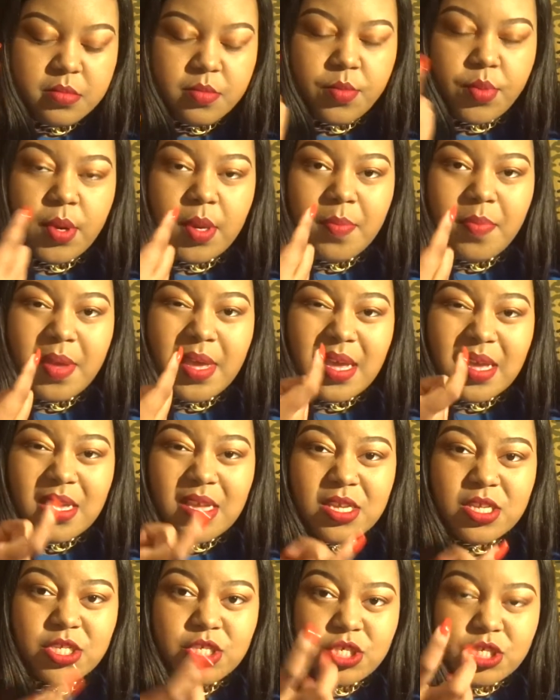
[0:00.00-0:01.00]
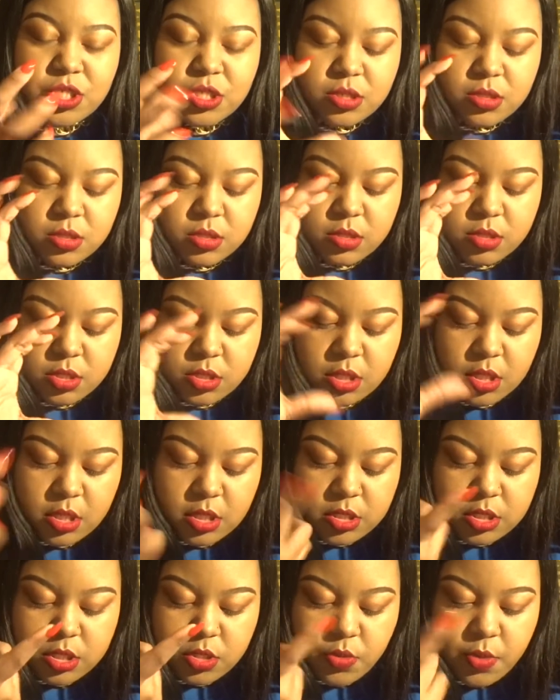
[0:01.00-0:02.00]
pre-packaged,
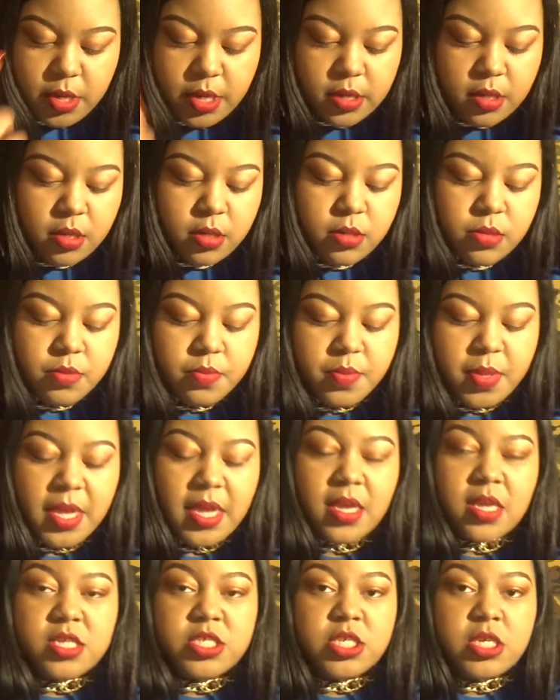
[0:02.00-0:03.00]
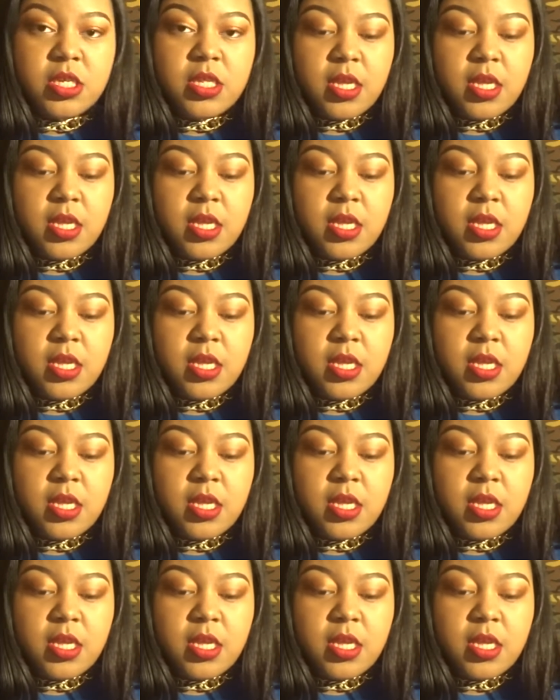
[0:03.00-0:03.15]
look square little packaging